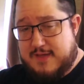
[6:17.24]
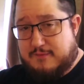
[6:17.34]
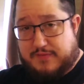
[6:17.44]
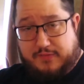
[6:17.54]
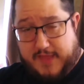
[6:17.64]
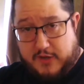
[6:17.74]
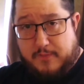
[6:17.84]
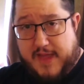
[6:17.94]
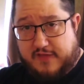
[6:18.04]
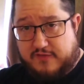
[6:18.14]
with LEGO
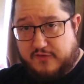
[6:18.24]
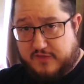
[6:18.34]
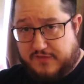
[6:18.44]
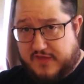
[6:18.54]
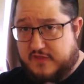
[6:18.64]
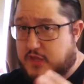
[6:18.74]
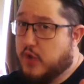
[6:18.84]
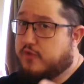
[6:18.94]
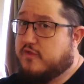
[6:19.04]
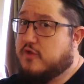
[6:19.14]
Masters, and this
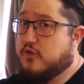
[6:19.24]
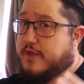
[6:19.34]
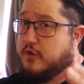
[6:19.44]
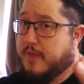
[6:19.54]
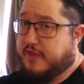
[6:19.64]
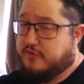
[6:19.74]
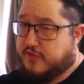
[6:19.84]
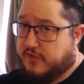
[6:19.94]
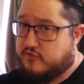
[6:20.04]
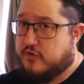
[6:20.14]
goes to LEGO Masters
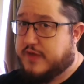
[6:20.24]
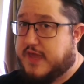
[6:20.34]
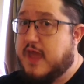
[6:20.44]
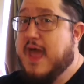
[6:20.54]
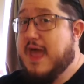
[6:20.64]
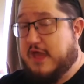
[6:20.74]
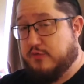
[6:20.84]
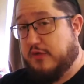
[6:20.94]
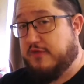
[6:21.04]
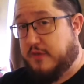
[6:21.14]
Australia as
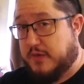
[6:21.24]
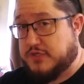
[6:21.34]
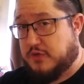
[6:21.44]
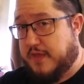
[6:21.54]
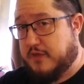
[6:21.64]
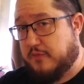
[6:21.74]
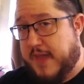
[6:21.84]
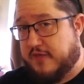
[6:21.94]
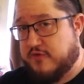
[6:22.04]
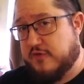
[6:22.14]
well as the original LEGO
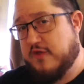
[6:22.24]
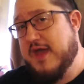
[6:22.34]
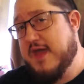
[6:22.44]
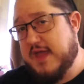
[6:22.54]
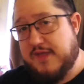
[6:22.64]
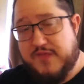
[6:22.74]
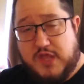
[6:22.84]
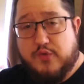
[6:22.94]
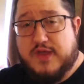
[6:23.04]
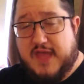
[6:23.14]
Masters in
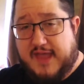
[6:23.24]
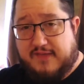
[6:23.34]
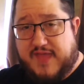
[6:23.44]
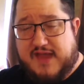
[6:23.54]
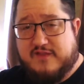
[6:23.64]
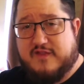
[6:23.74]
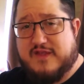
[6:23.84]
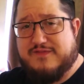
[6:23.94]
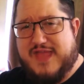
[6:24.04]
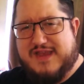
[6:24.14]
the UK, and that's
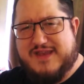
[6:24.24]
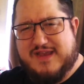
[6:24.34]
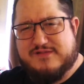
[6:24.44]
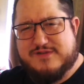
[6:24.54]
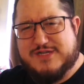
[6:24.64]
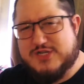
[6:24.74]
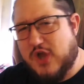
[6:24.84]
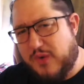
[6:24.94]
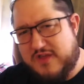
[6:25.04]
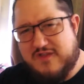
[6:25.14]
they didn't
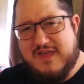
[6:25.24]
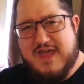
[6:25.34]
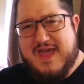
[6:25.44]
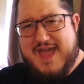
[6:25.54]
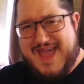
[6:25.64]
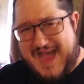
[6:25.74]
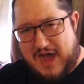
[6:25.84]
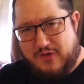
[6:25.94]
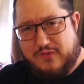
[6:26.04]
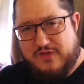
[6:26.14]
show us
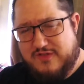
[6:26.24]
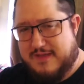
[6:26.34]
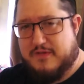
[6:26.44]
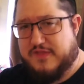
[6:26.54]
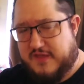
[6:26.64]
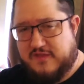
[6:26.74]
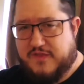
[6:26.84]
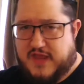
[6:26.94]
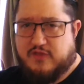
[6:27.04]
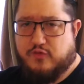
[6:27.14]
how some of these
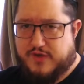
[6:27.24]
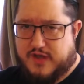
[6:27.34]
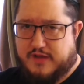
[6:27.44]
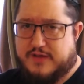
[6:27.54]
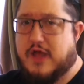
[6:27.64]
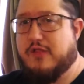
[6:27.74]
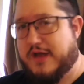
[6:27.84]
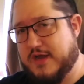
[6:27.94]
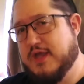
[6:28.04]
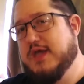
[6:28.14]
things were done. Now look,